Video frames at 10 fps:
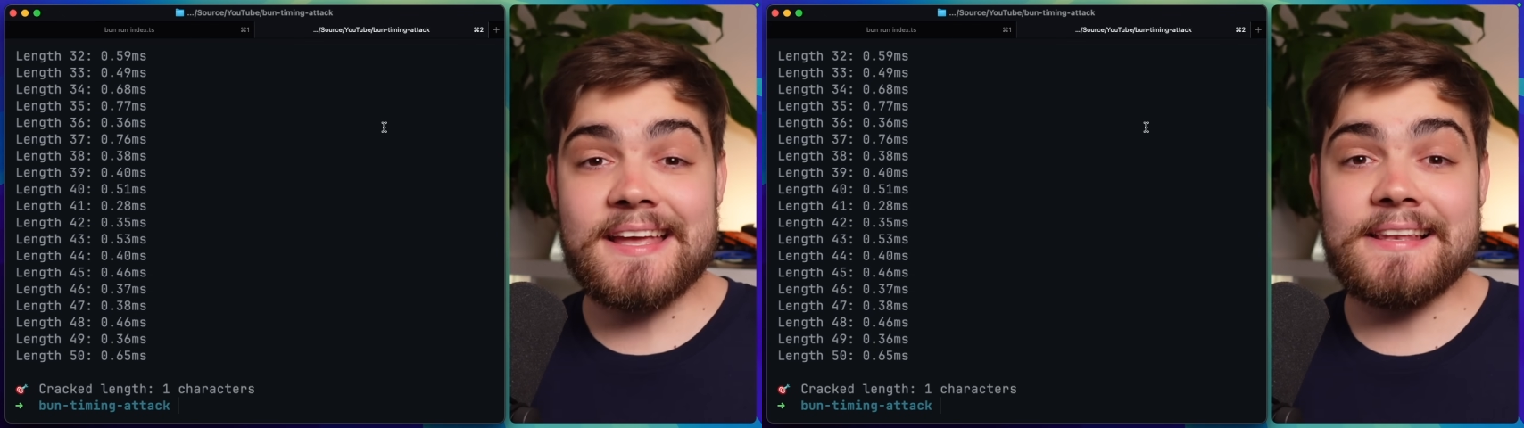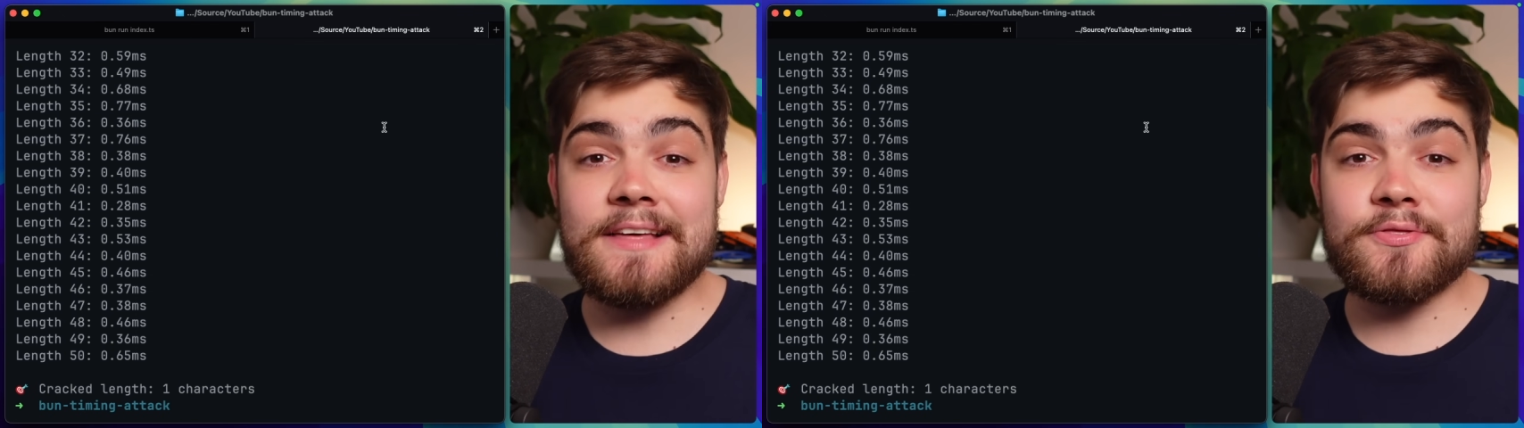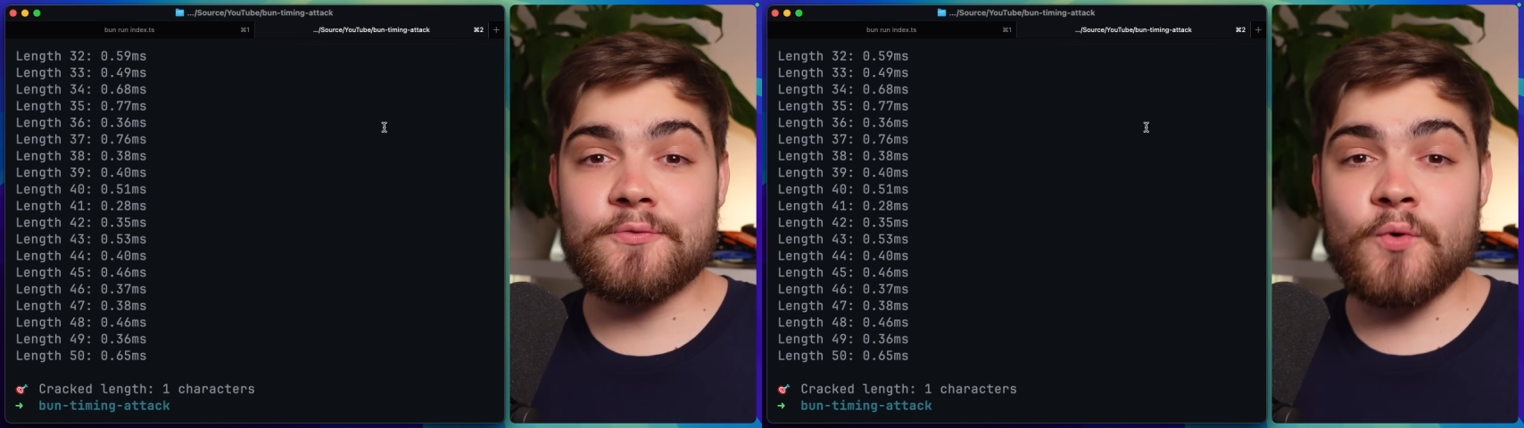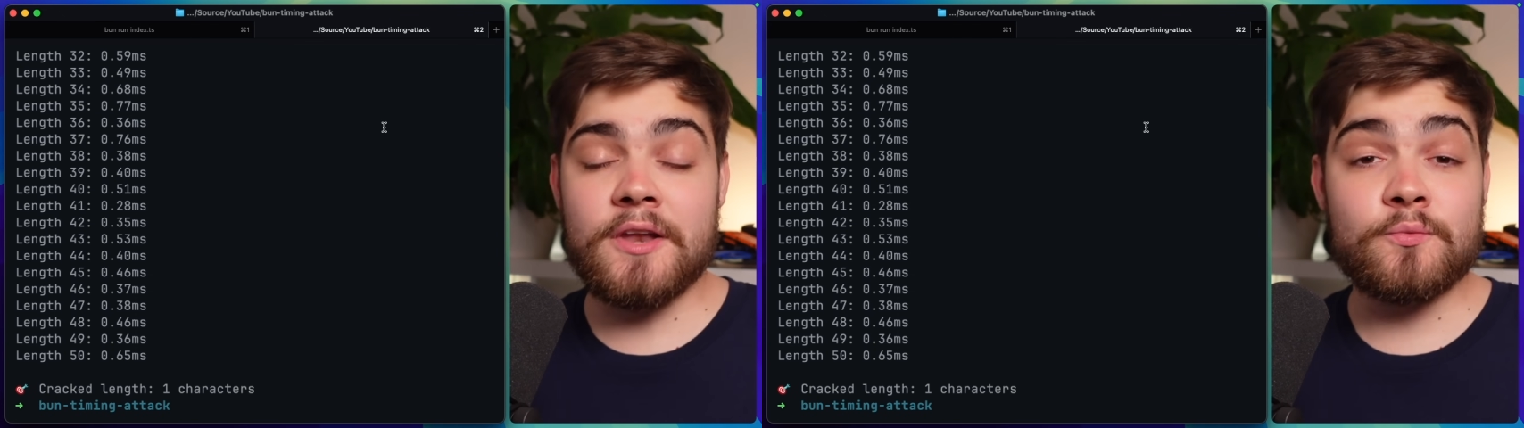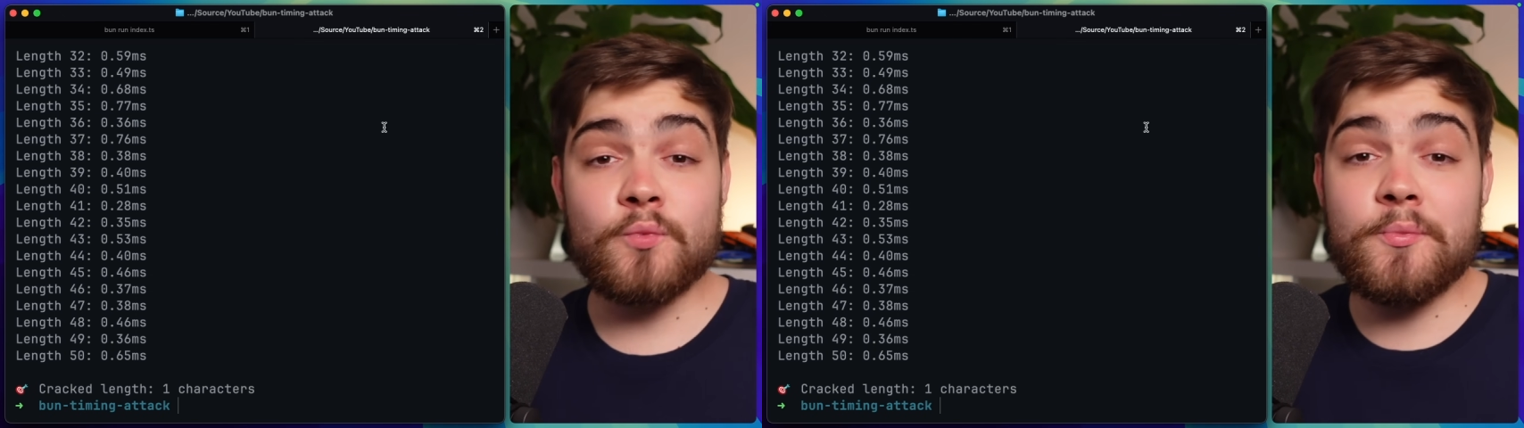a length of
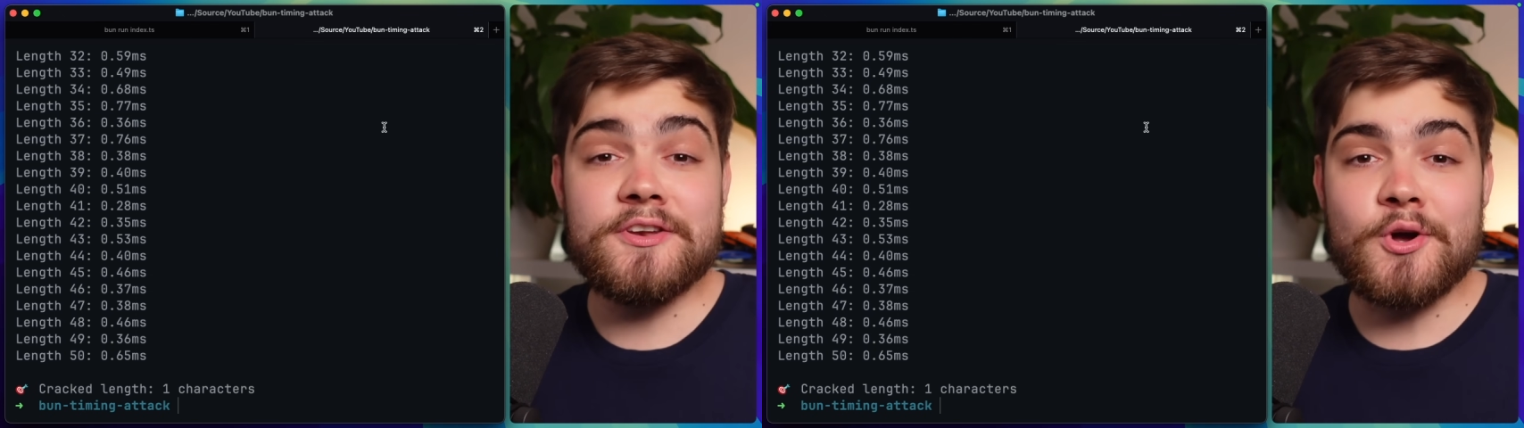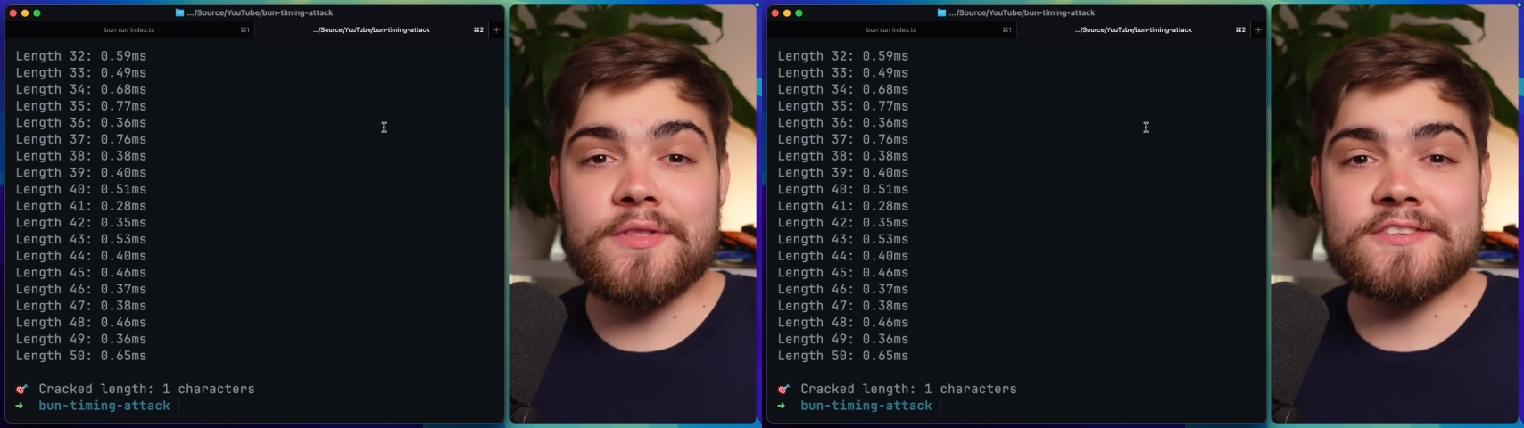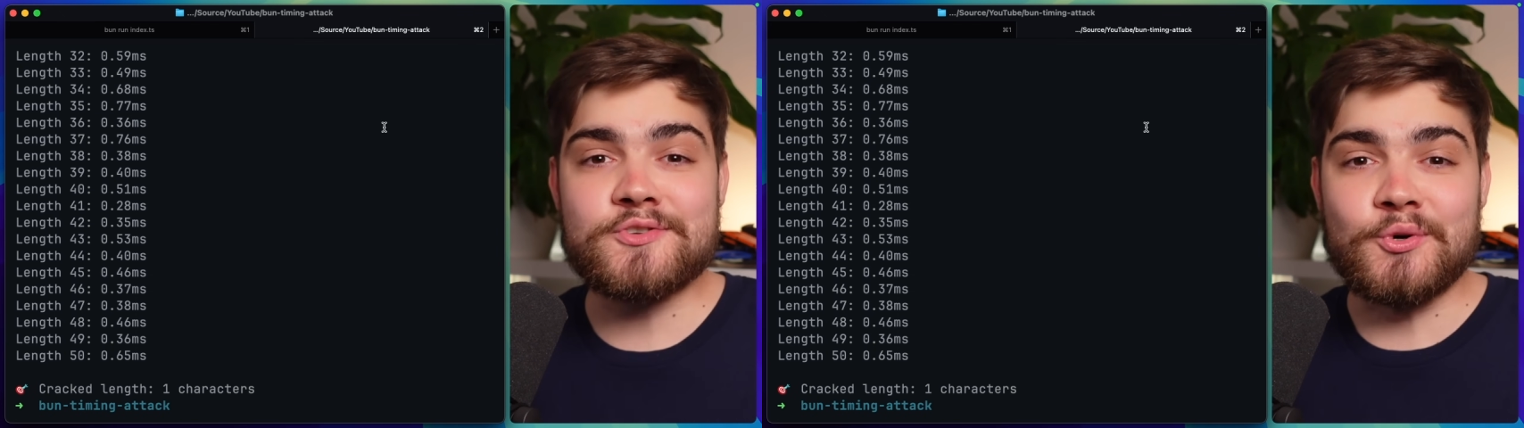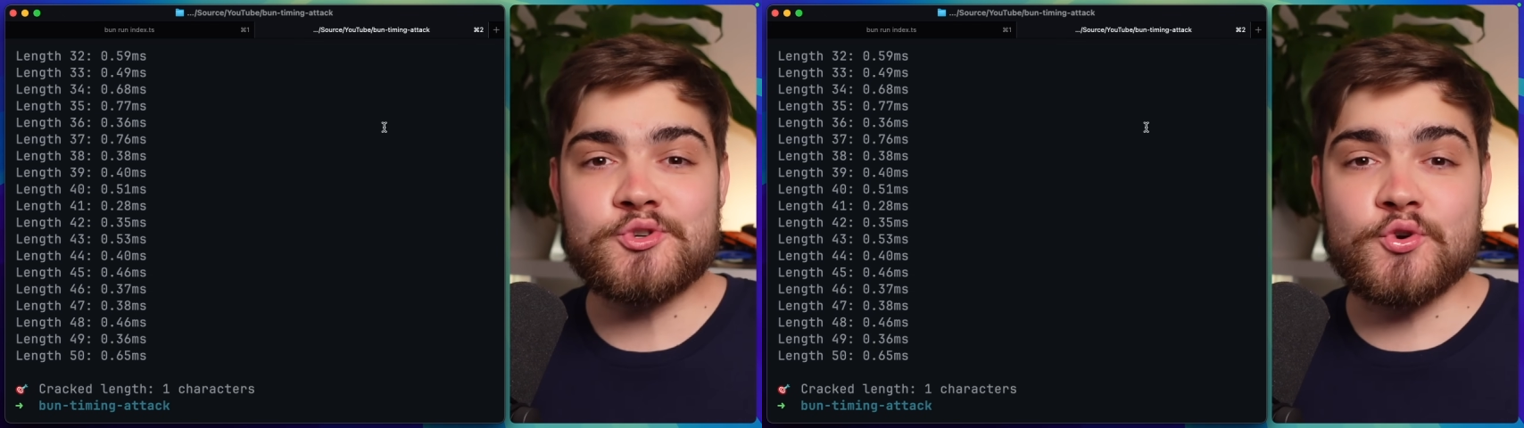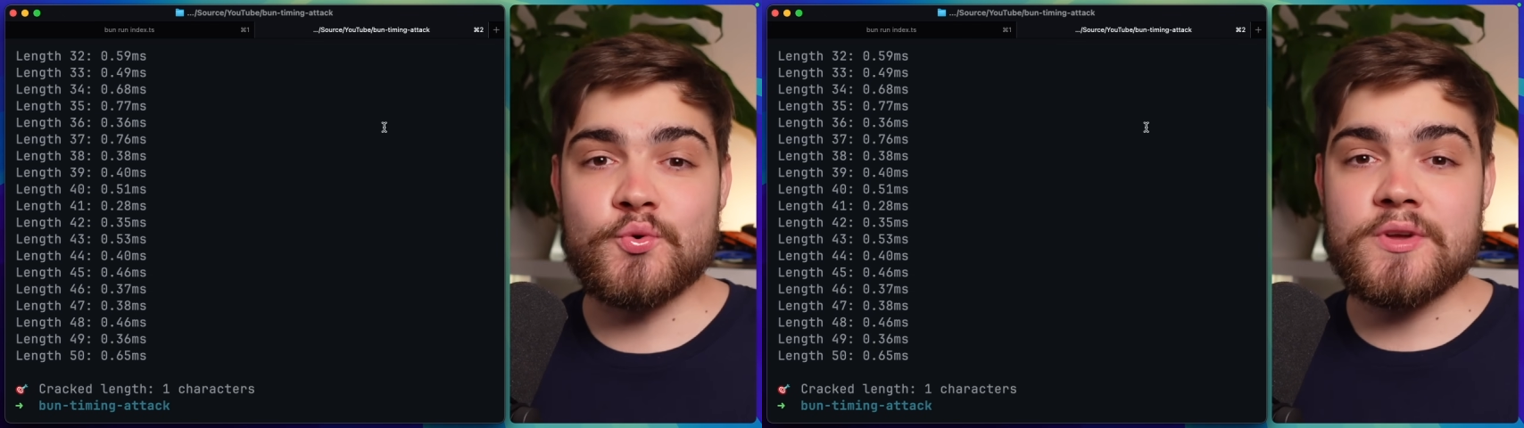one, when we know that's not true.